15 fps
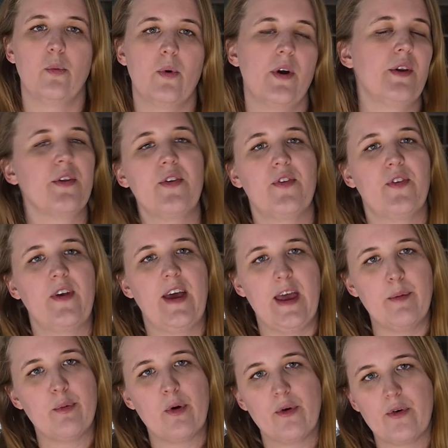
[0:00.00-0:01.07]
Once
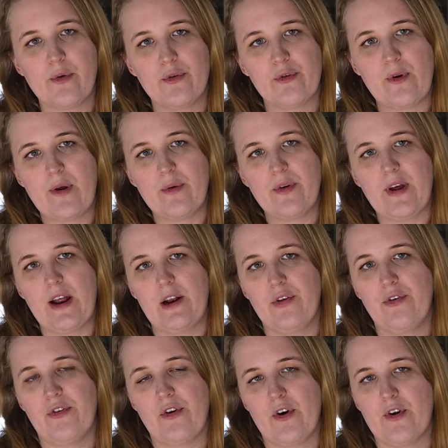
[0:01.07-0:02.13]
April rolls around, I'll
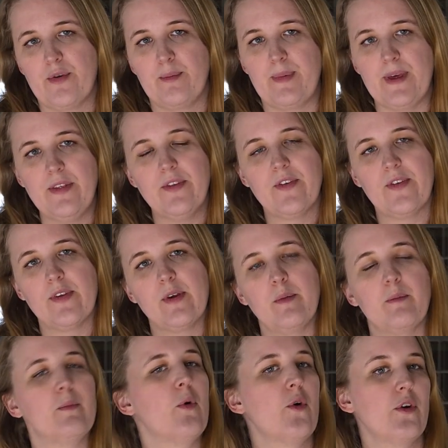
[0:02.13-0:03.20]
start beets,
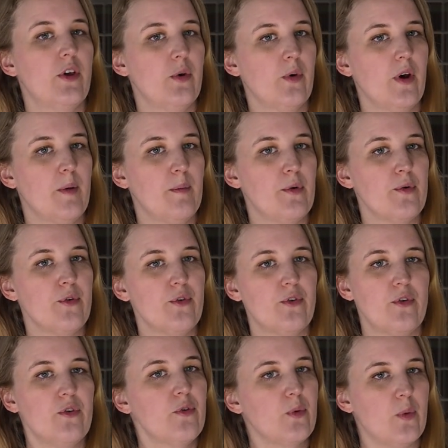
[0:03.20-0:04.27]
more
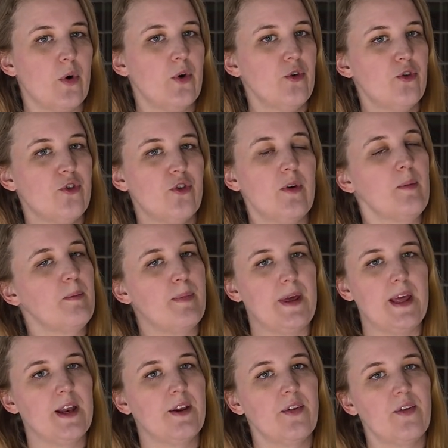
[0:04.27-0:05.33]
cucumbers, squash,
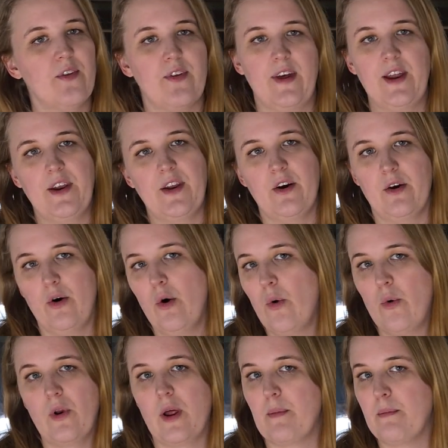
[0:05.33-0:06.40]
beans, and a
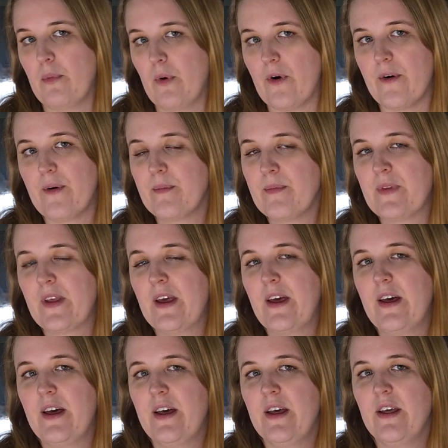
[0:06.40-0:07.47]
whole lot more.
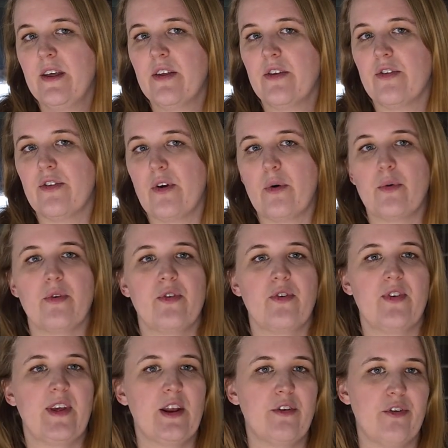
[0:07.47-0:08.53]
So
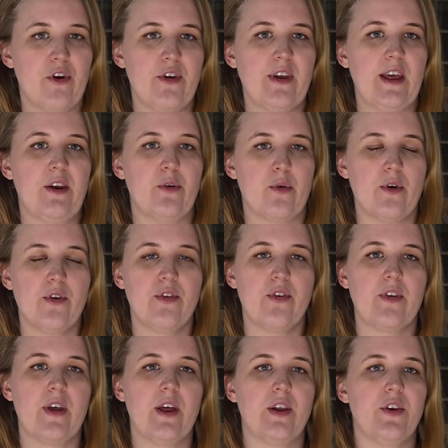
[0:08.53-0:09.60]
seed starting
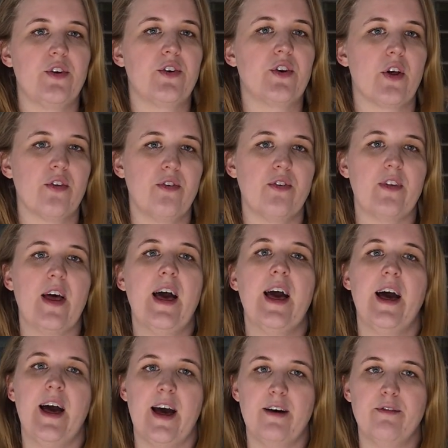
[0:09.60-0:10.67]
indoors doesn't
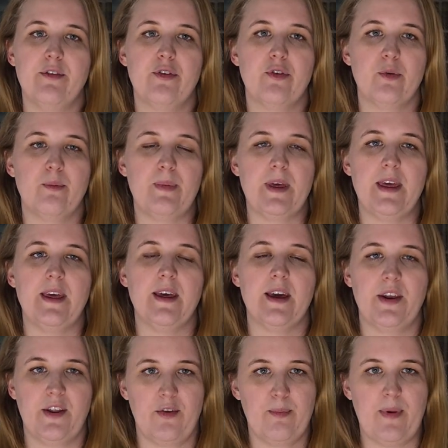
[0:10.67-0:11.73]
have to be
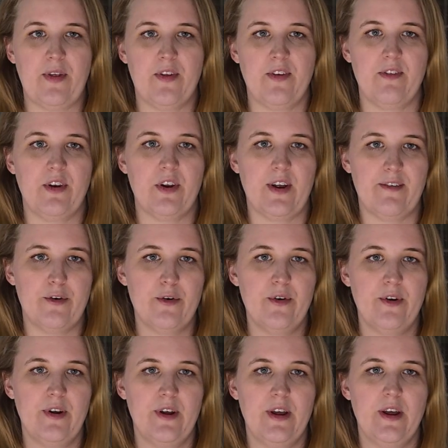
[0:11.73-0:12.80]
an expensive
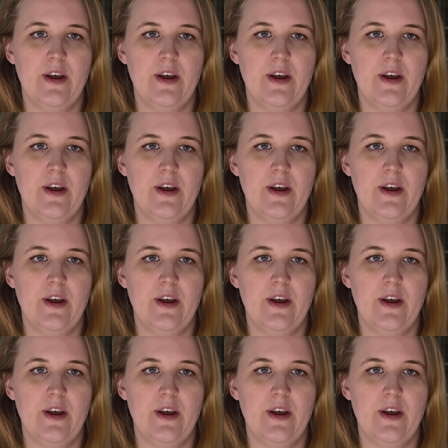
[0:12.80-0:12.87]
endeavor,